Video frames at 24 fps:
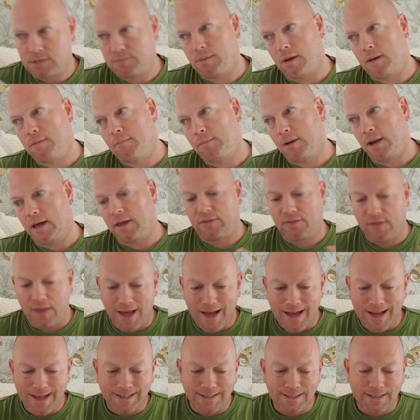band played
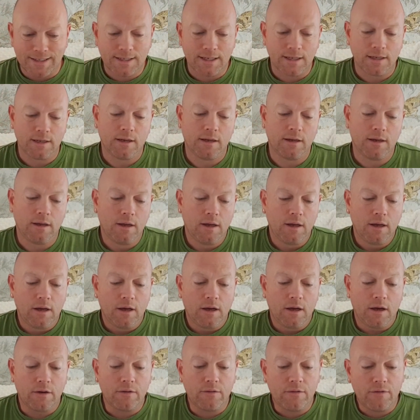that,
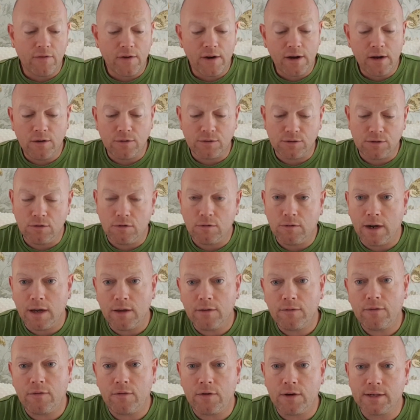and Fred looked all
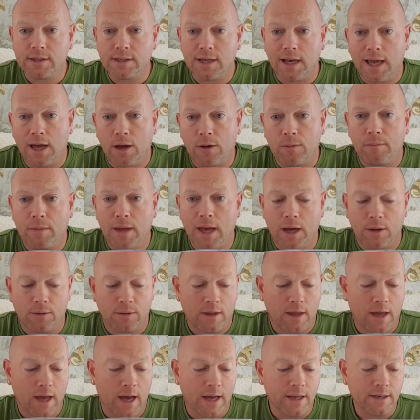round for his loud meowed
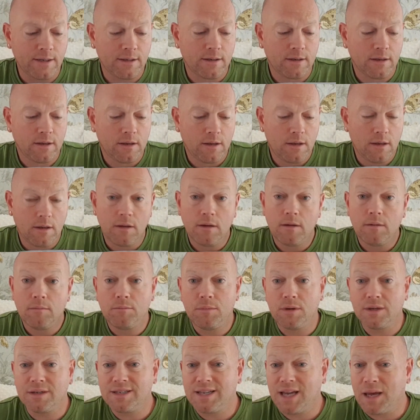cat,
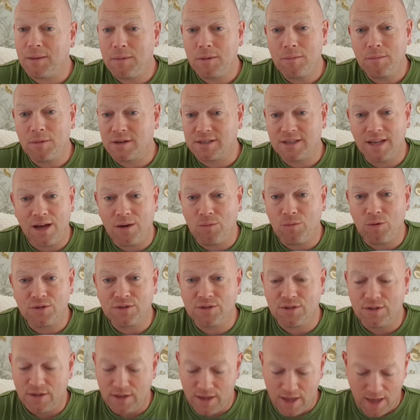but Tabby McTat
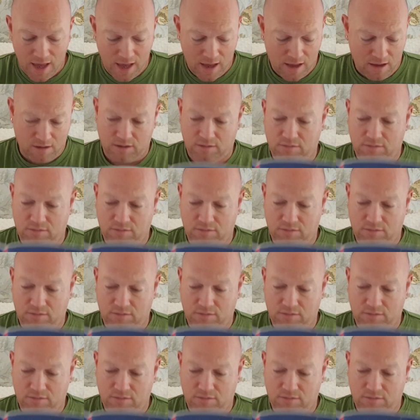wasn't there.